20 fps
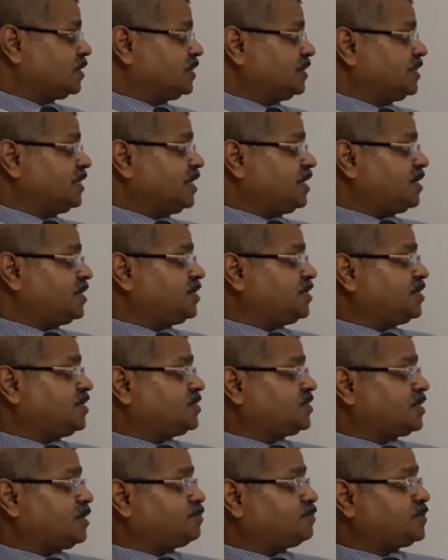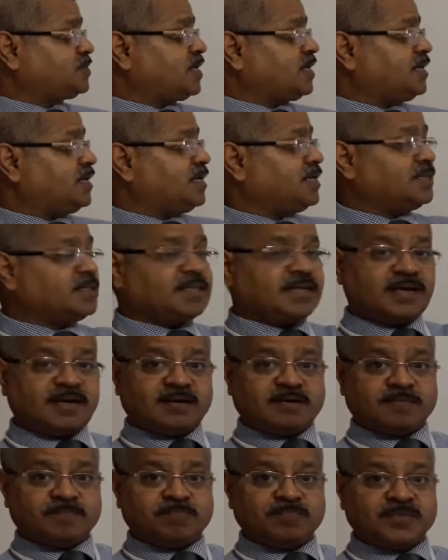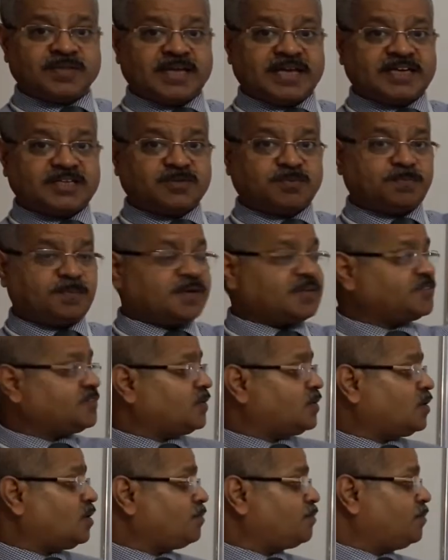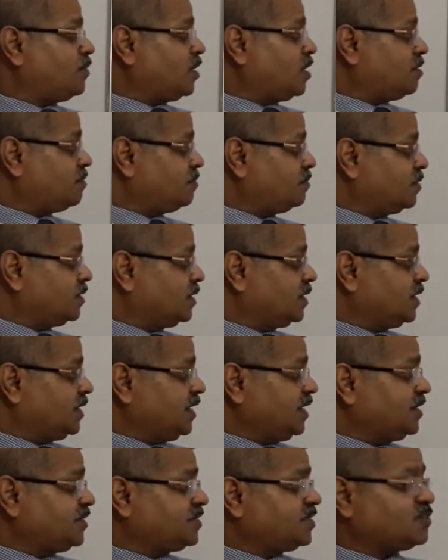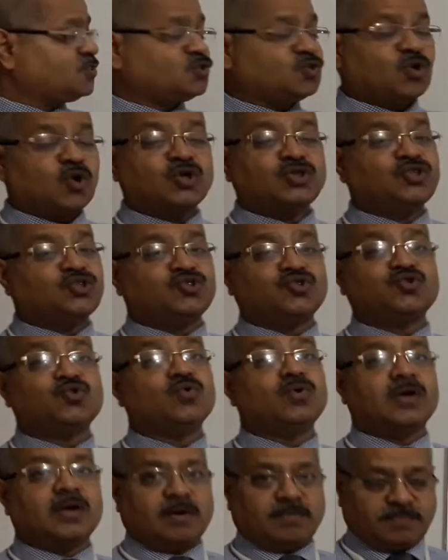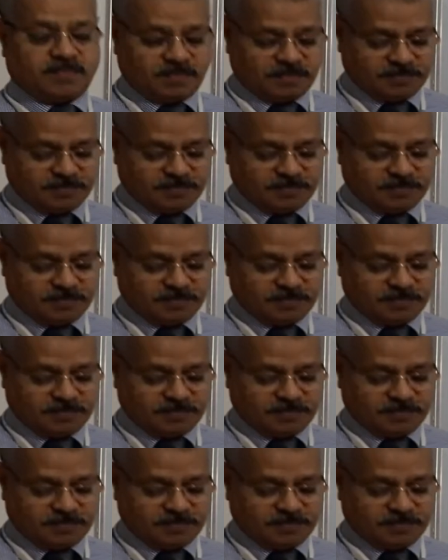There is deception in their expression of love. It is not true love.